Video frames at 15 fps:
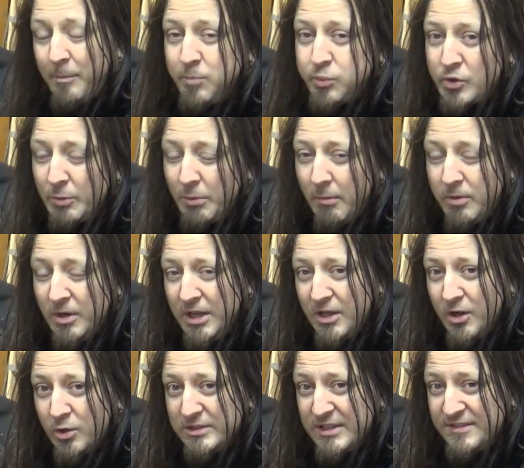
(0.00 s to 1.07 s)
I've
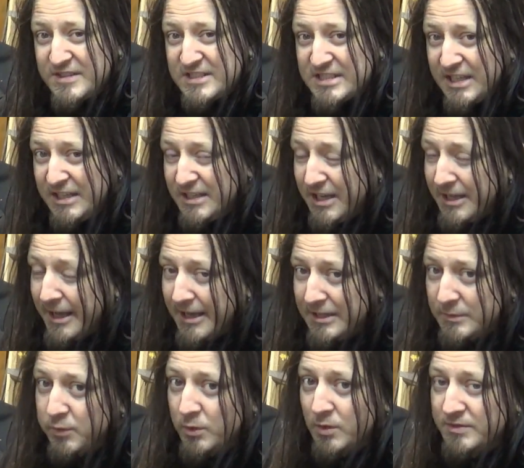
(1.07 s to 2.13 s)
probably only seen a
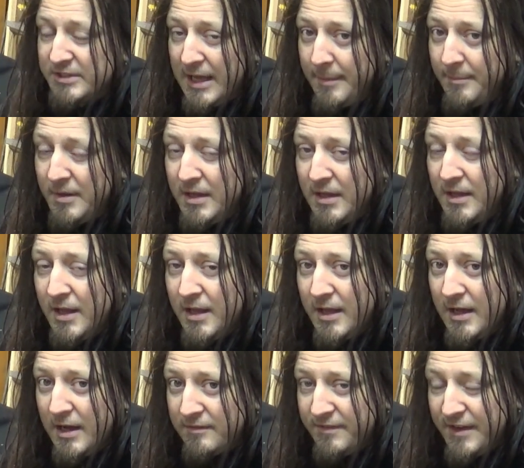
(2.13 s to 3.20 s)
handful of them
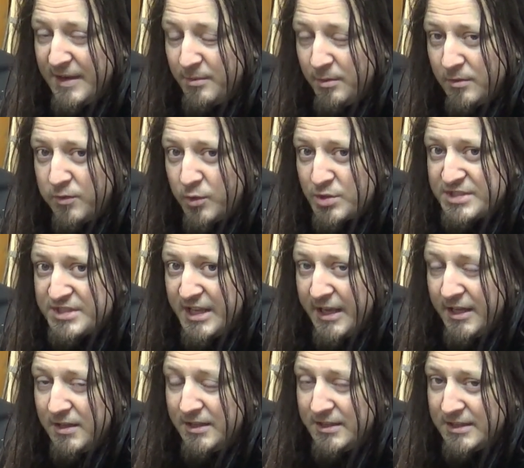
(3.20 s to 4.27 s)
available for
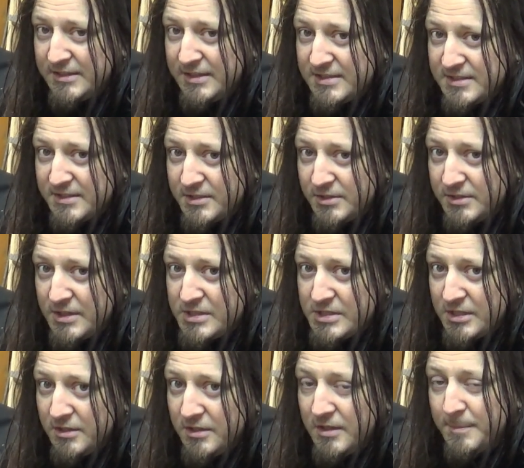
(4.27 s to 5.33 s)
sale in a decent
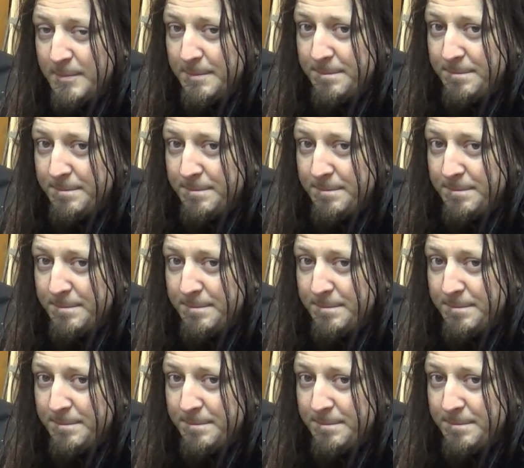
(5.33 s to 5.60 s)
condition.